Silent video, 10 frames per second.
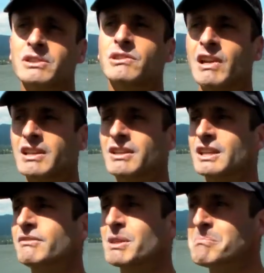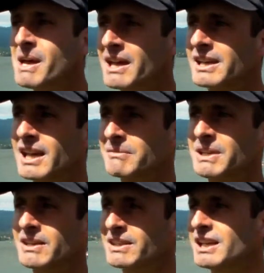It's great that even the mayor came
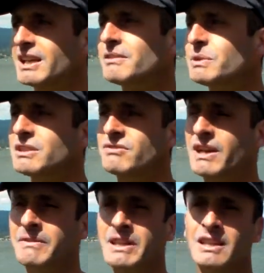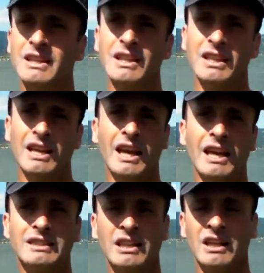down here with his family,
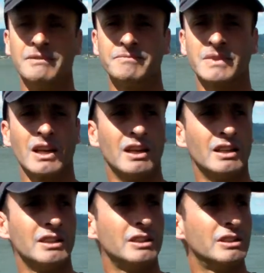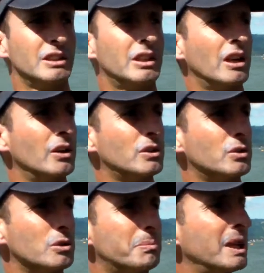and the
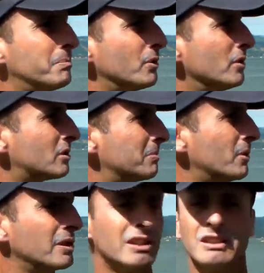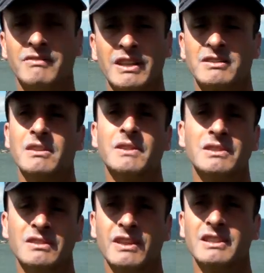local people supporting this event so
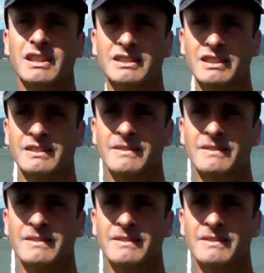much is fantastic.